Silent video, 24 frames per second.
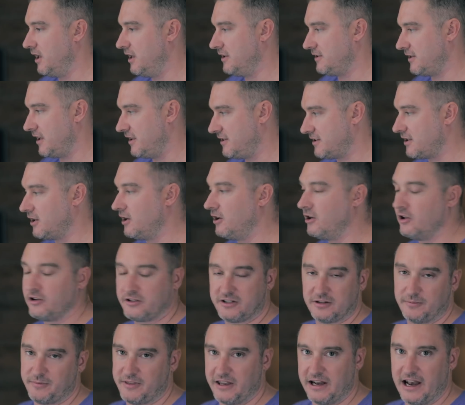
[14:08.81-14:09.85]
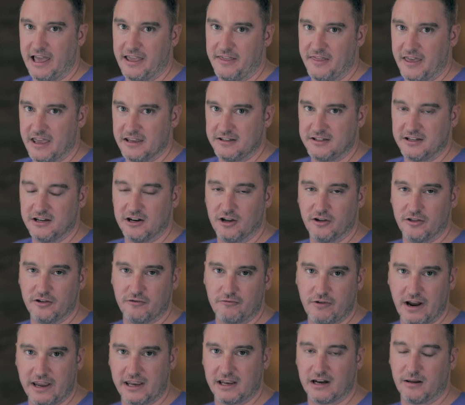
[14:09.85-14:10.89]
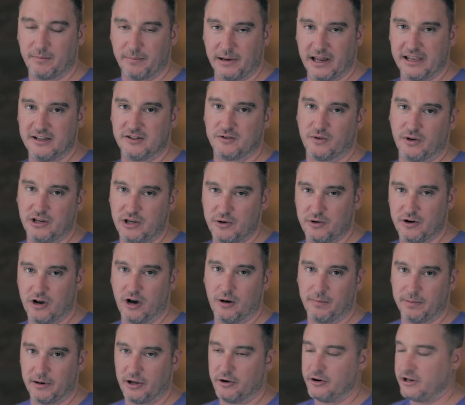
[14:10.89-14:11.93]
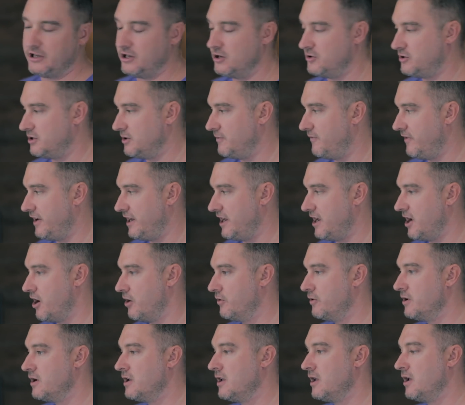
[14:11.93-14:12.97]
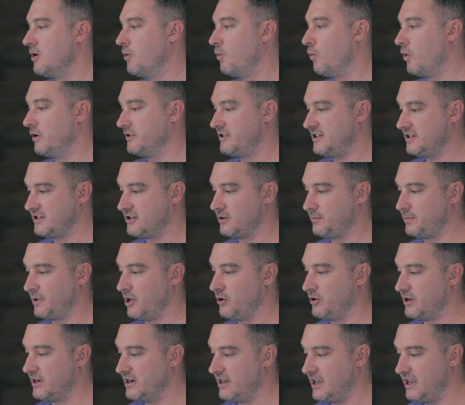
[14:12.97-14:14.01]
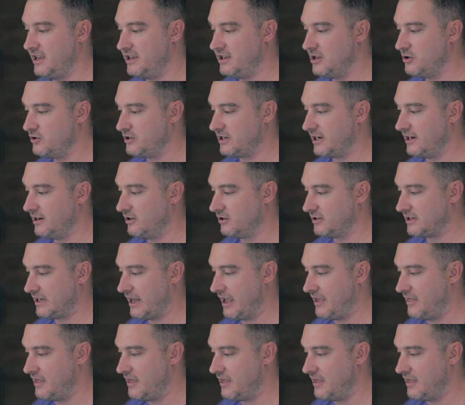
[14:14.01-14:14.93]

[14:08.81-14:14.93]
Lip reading: it's going to look something like this, you know, the regular place where you would upload a YouTube video. Once it's uploaded, it usually looks